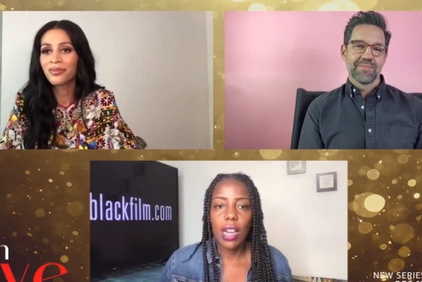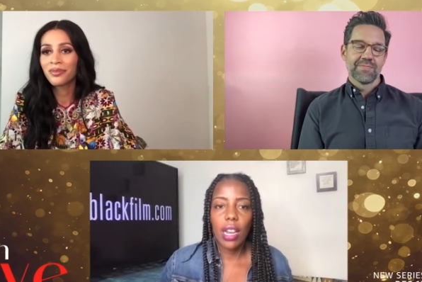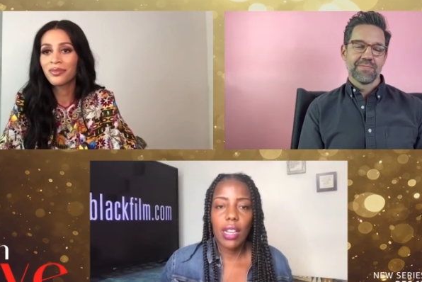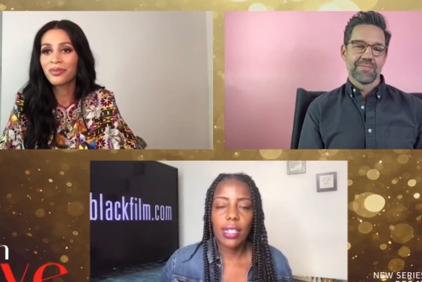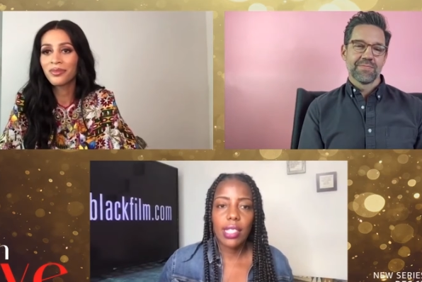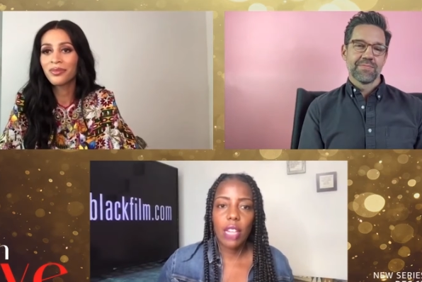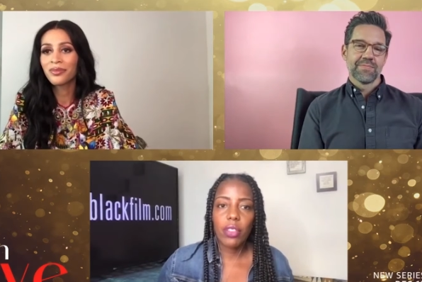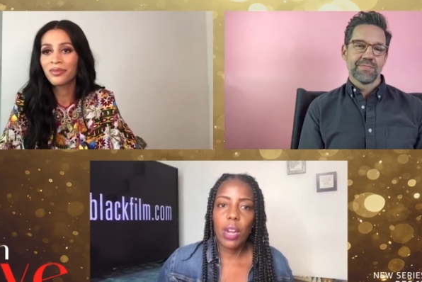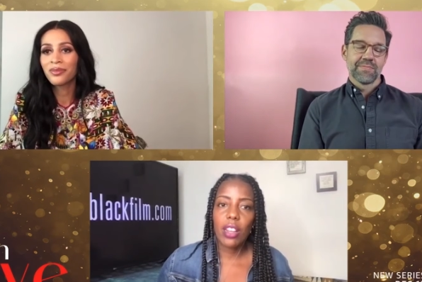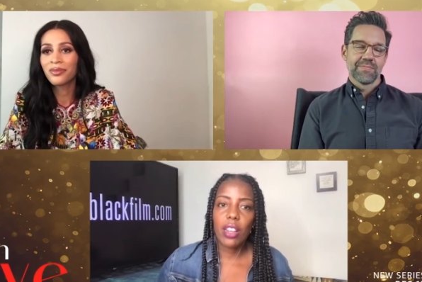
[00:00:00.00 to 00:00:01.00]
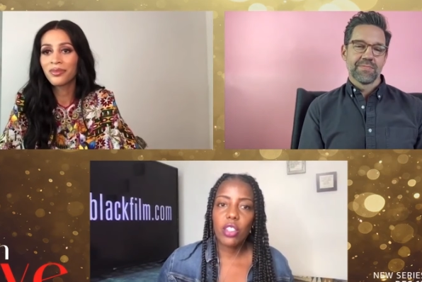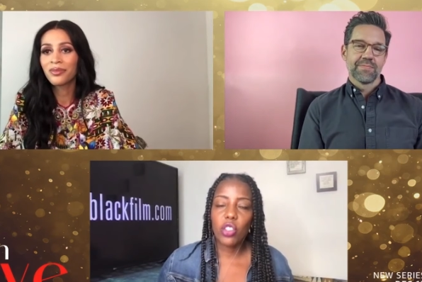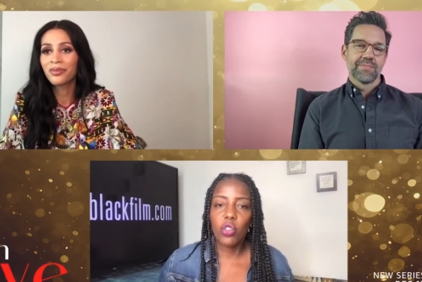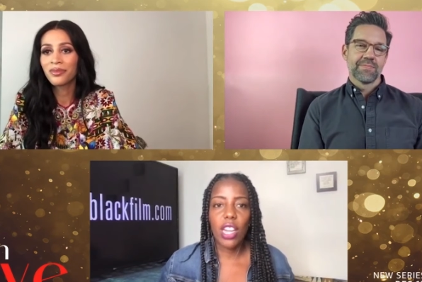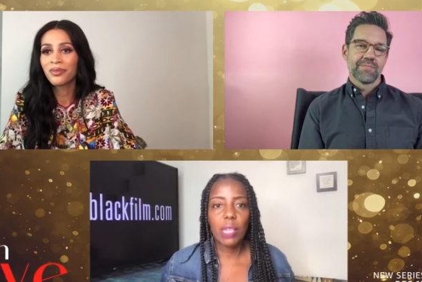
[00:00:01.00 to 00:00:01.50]
Speaker 1: uh, itself around
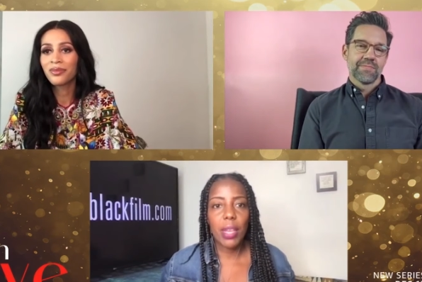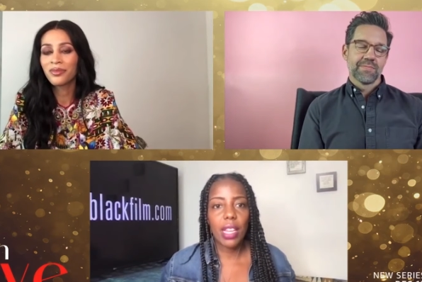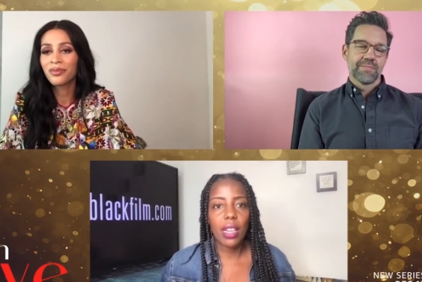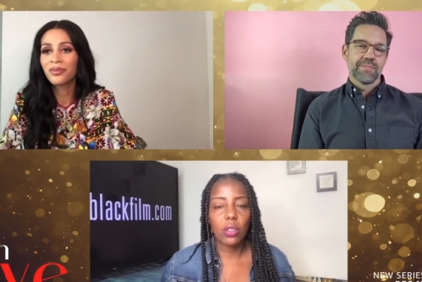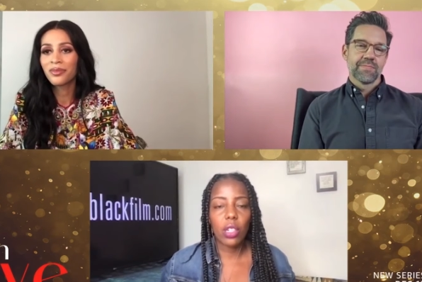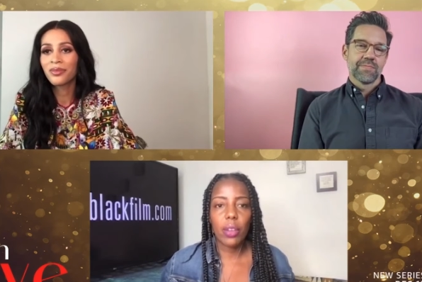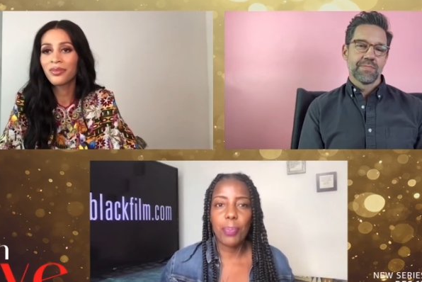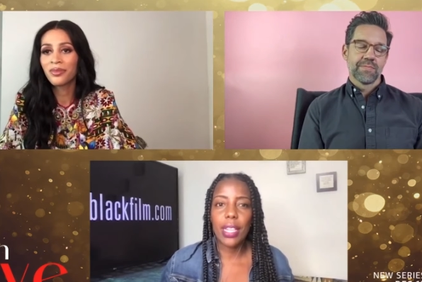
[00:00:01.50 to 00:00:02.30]
just trying to make a sort of a